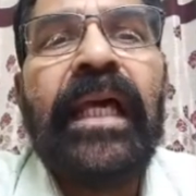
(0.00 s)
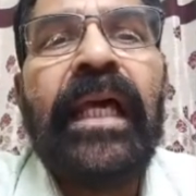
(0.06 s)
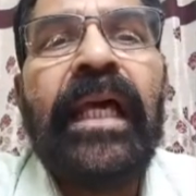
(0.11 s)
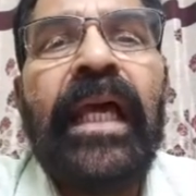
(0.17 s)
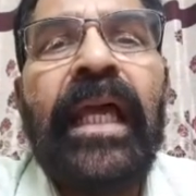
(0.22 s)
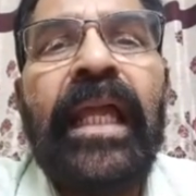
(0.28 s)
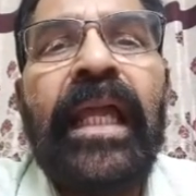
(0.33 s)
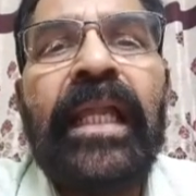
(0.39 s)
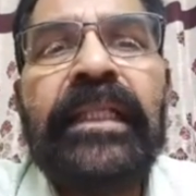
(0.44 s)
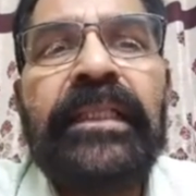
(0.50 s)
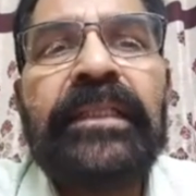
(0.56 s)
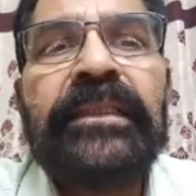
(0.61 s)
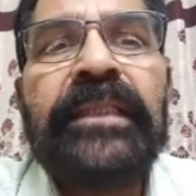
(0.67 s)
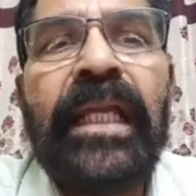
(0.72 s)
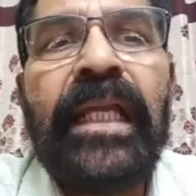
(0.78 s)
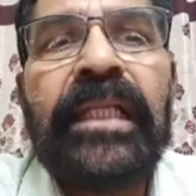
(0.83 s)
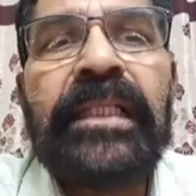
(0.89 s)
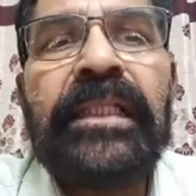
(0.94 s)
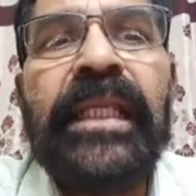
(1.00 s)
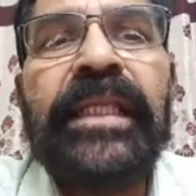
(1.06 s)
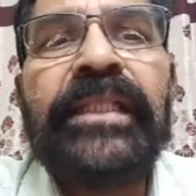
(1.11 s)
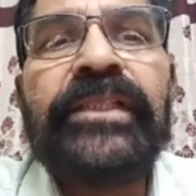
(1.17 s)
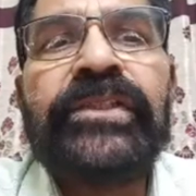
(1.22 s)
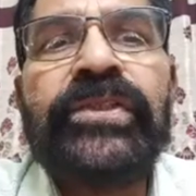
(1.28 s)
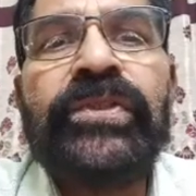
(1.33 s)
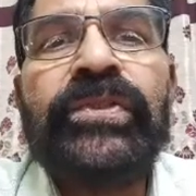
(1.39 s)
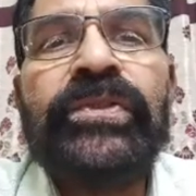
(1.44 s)
and that leads
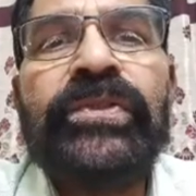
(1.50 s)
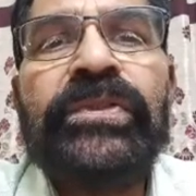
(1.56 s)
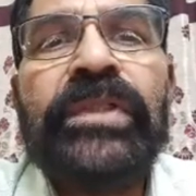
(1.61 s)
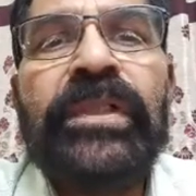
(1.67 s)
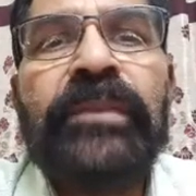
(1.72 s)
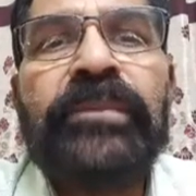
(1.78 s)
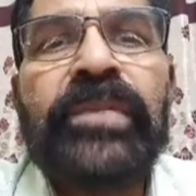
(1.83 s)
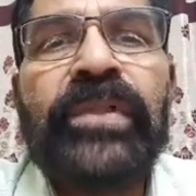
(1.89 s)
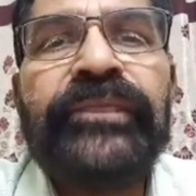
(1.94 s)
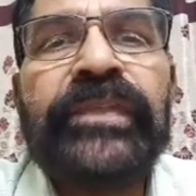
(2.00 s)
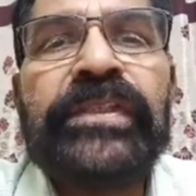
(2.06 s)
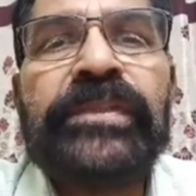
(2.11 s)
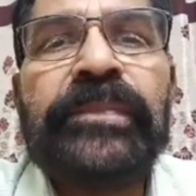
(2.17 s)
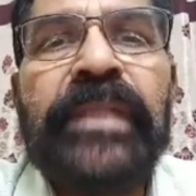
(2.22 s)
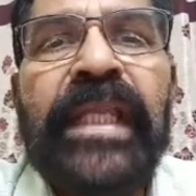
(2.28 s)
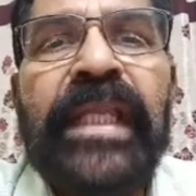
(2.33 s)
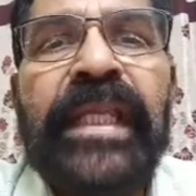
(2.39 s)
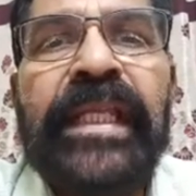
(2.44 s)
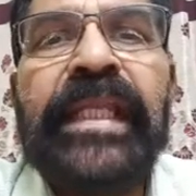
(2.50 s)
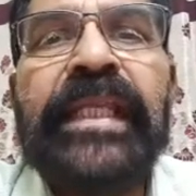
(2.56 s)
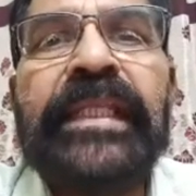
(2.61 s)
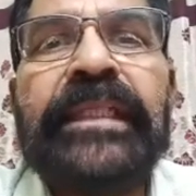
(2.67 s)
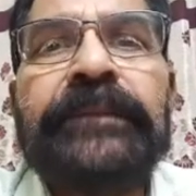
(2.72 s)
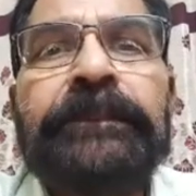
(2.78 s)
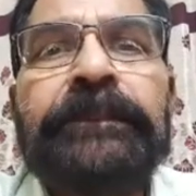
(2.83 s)
to profuse bleeding.